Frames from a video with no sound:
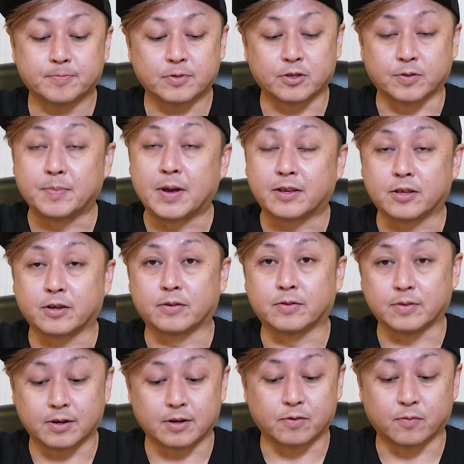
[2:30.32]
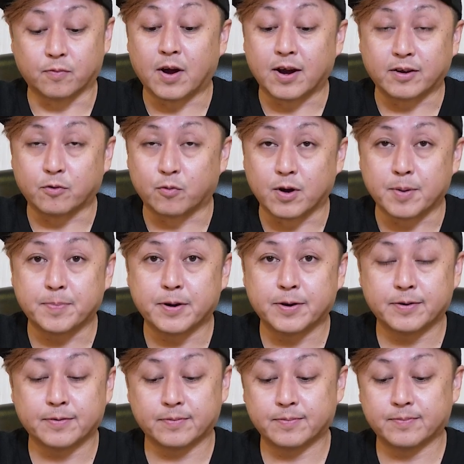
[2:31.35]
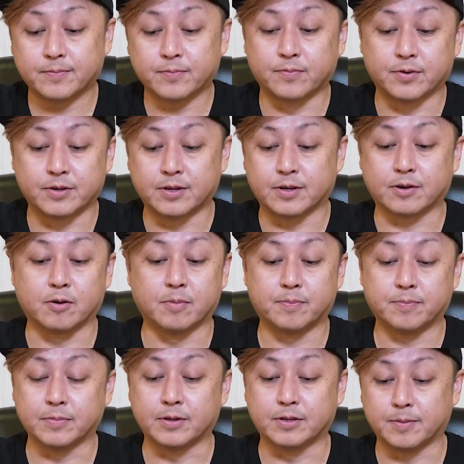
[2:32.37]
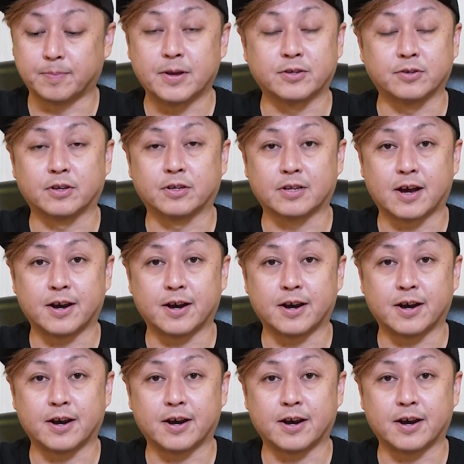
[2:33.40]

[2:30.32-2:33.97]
to make the right grip. It depends on the